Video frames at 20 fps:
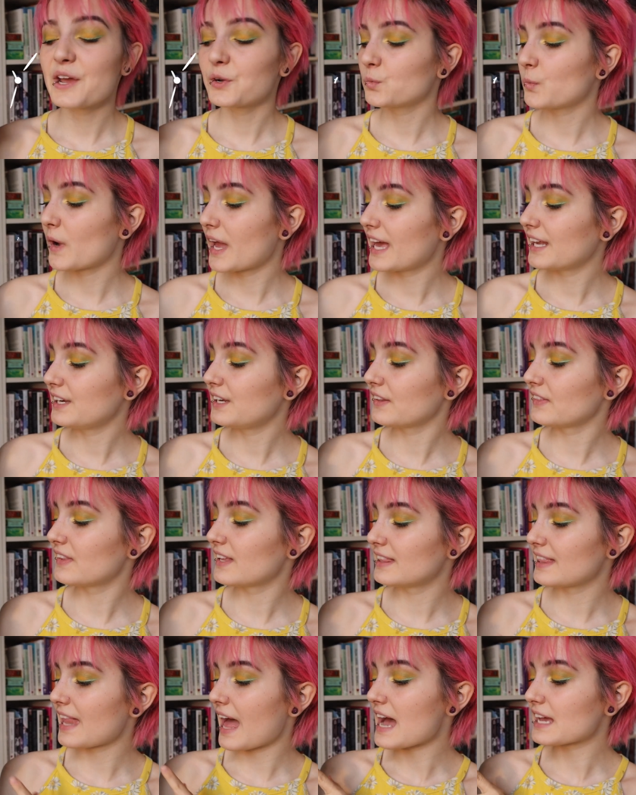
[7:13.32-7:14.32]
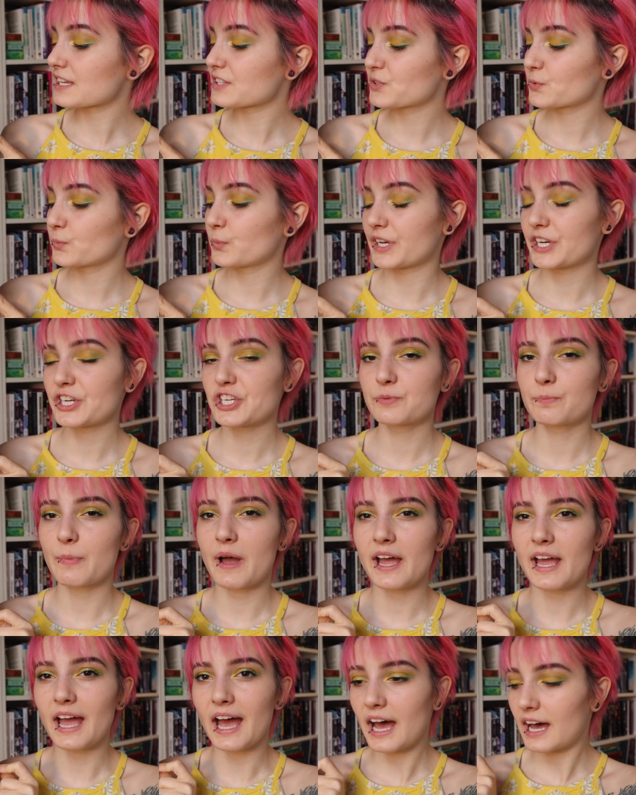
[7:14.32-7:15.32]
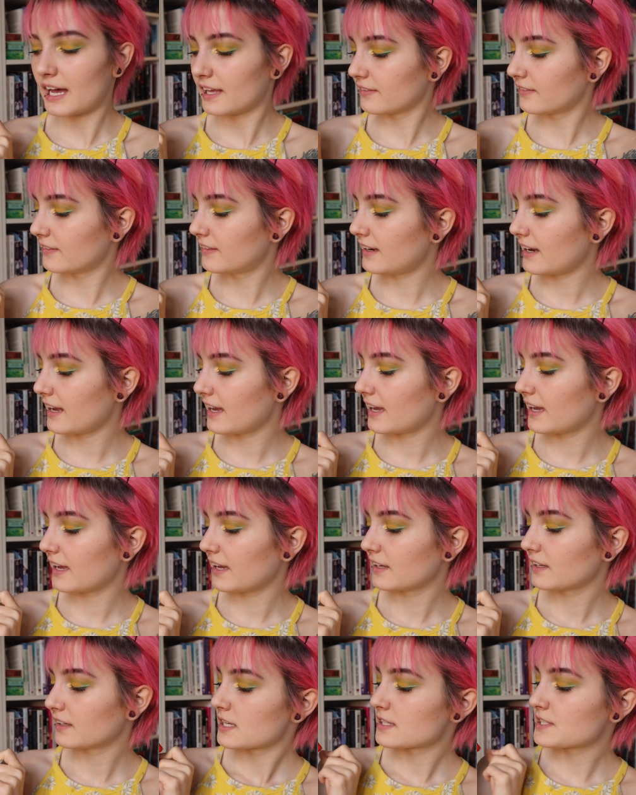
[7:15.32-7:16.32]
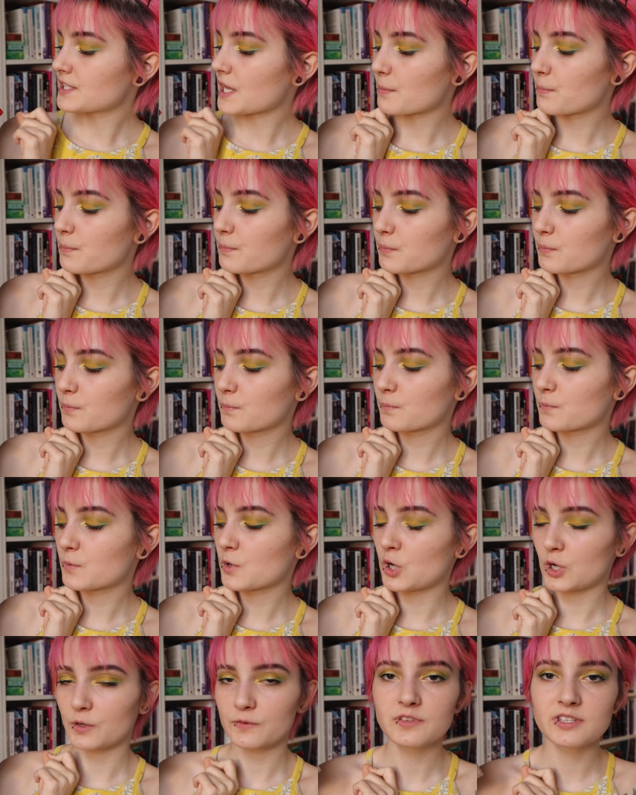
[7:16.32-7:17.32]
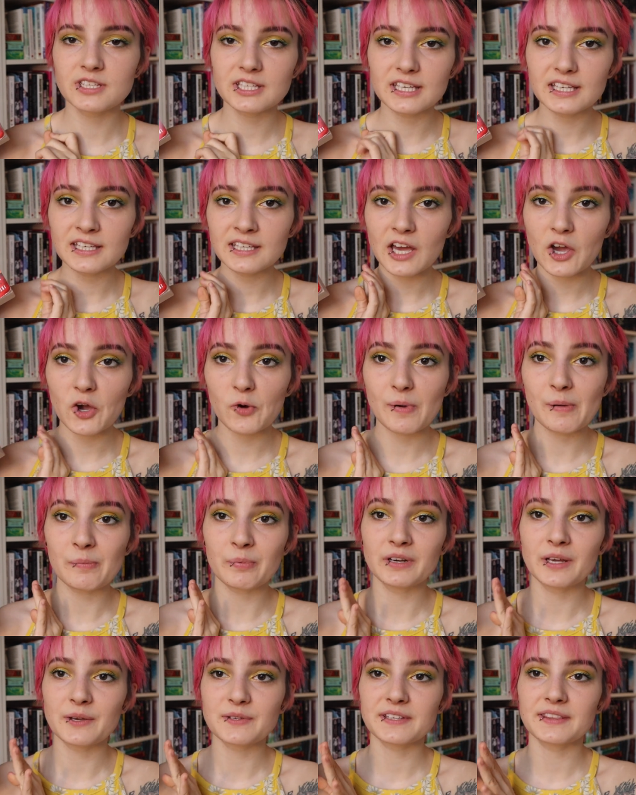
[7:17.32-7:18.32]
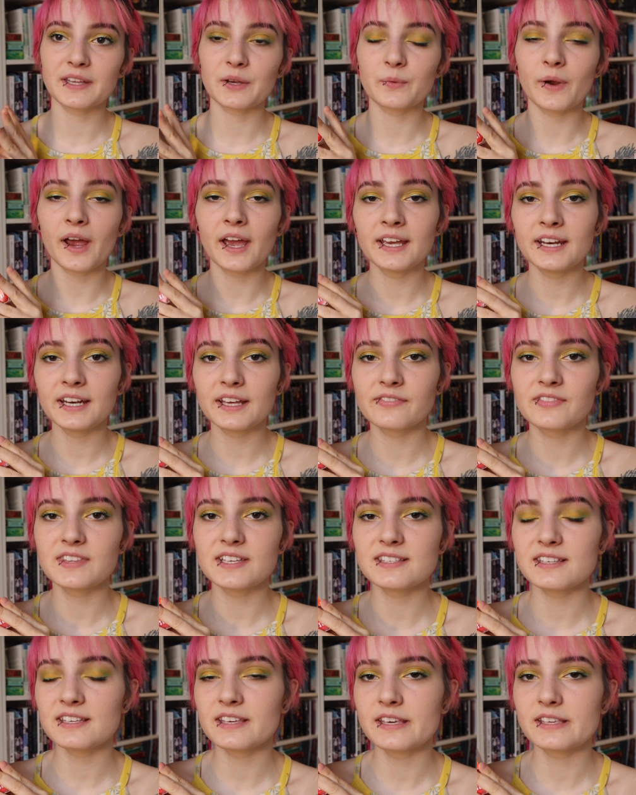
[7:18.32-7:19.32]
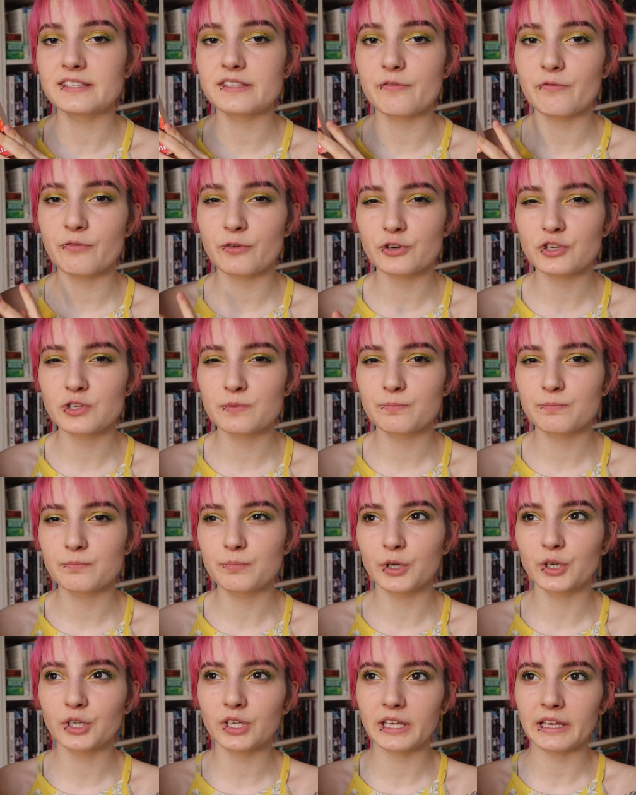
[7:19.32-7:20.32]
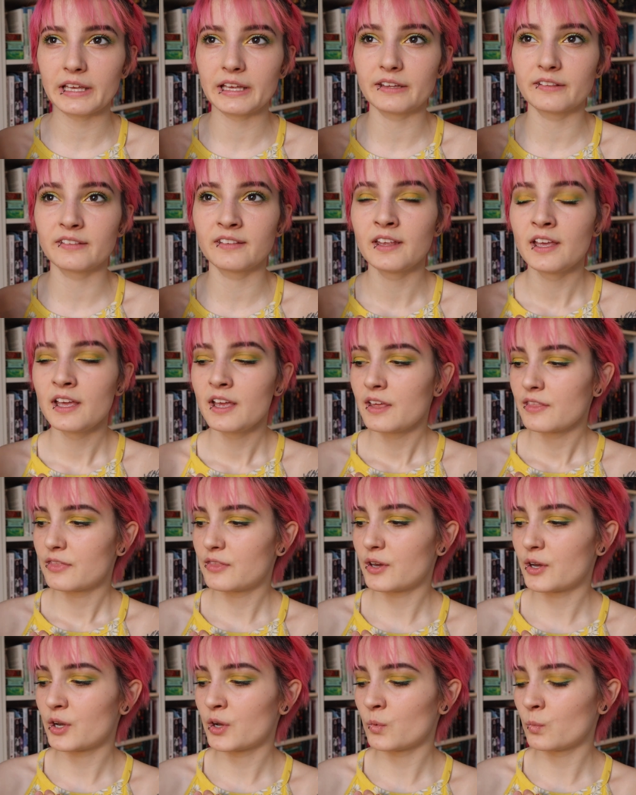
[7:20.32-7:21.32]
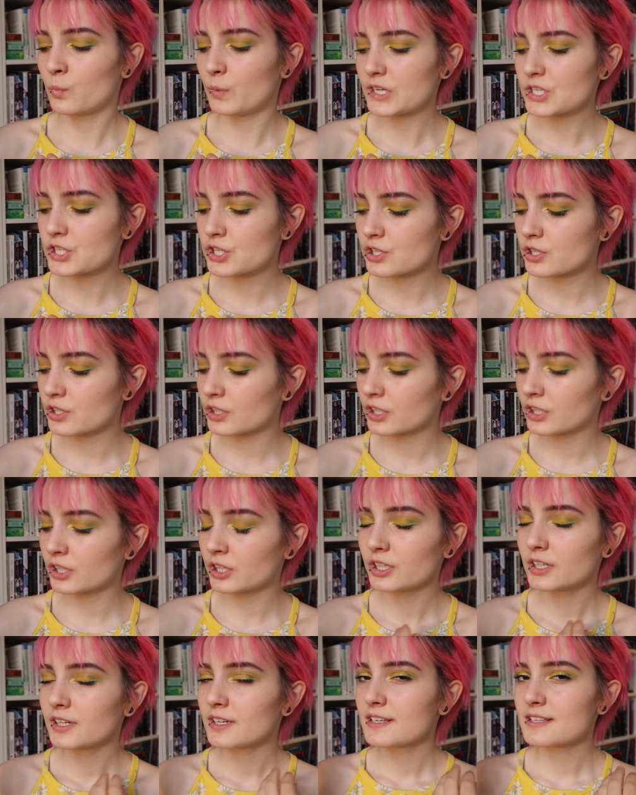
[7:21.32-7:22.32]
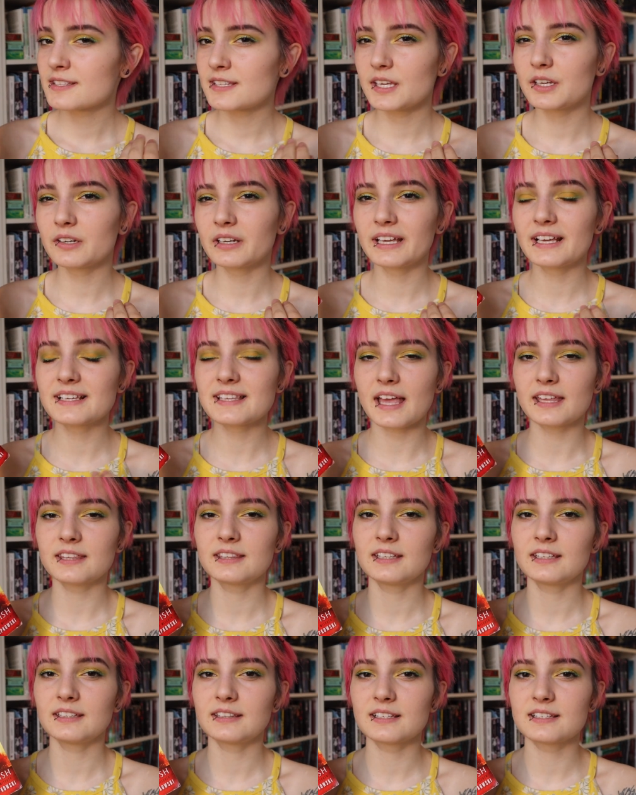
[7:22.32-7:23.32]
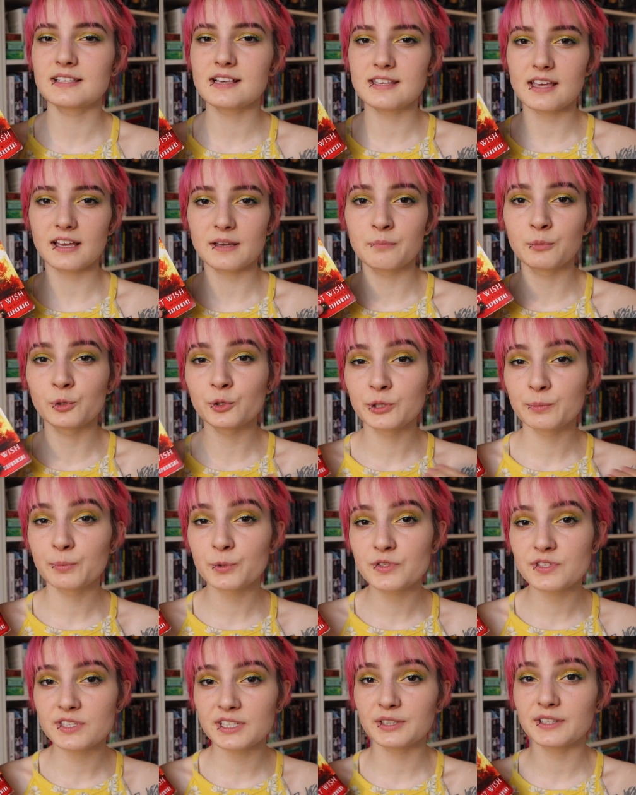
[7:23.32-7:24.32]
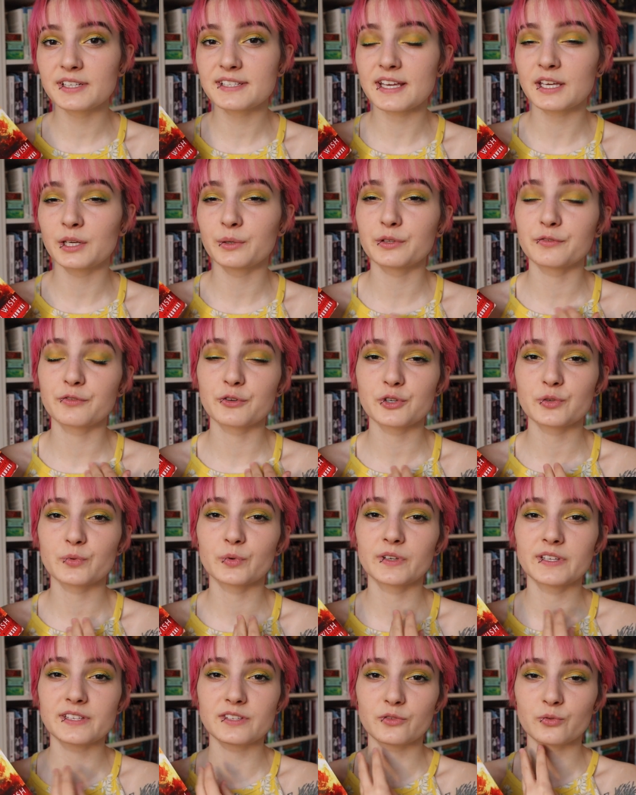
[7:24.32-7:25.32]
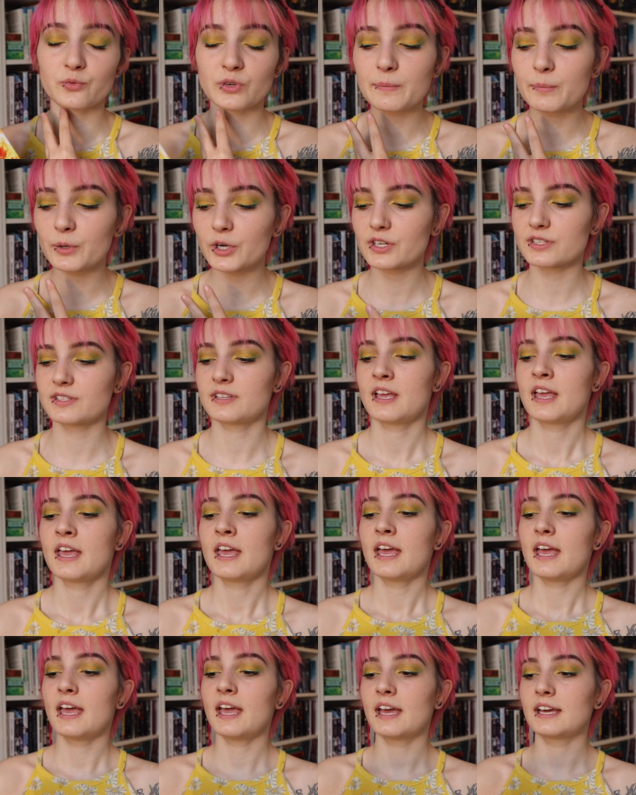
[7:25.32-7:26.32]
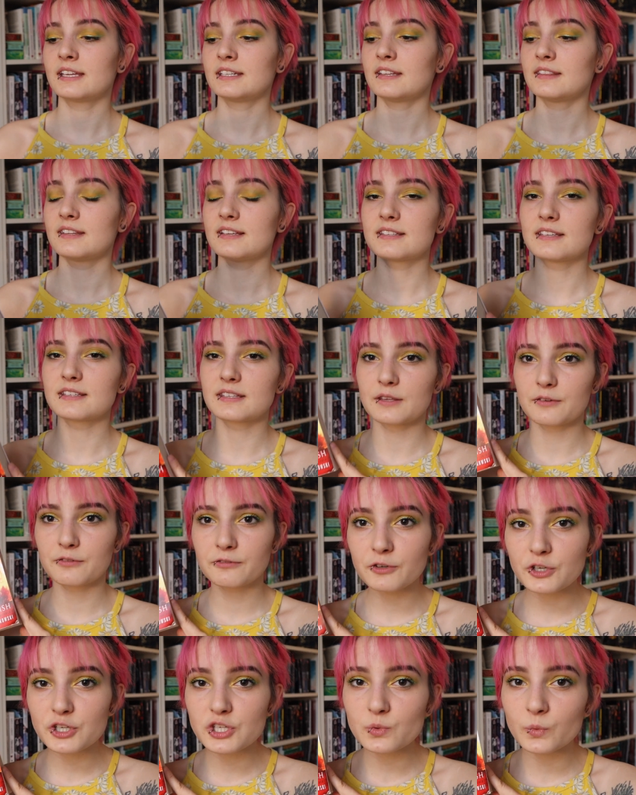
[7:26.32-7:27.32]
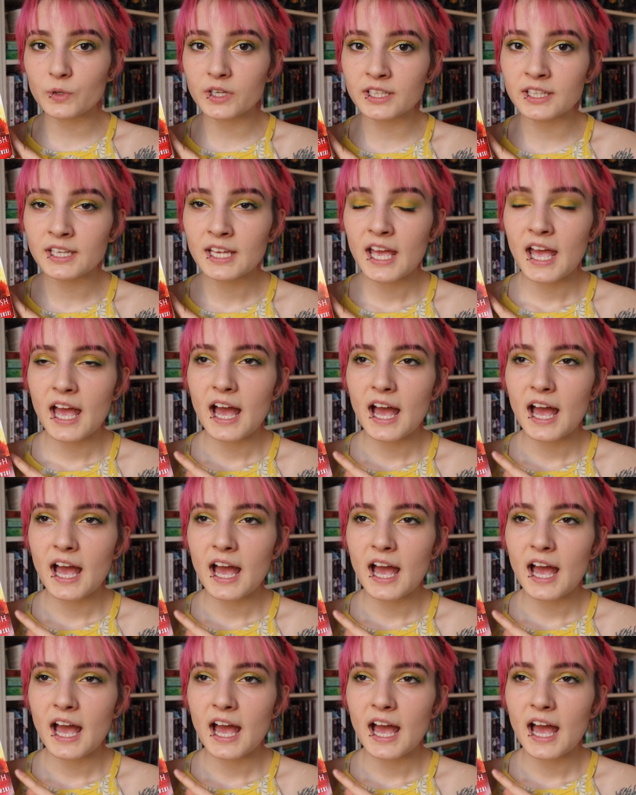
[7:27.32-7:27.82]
I read The Last Wish by Andre Sab Sapkowski. I hope I'm pronouncing that right. This is the first book in the Witcher series. I think this is like multiple series. I know the first one is three books and this is the first one.